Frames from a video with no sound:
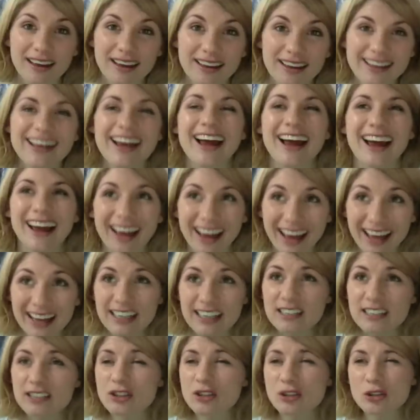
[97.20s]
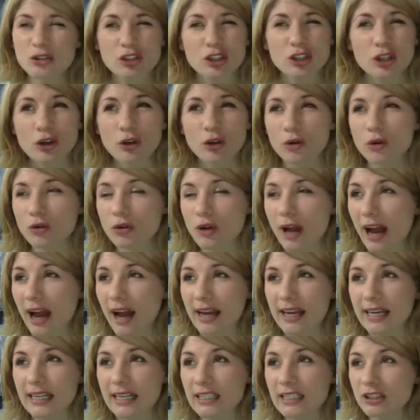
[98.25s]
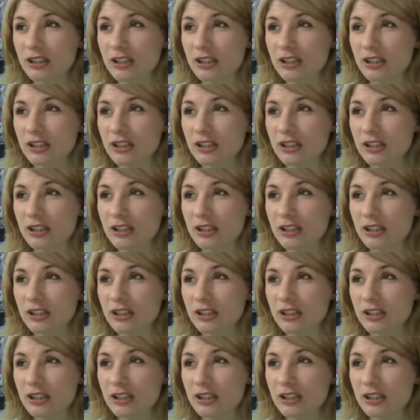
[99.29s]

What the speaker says: Yeah, and he's such a cool guy, and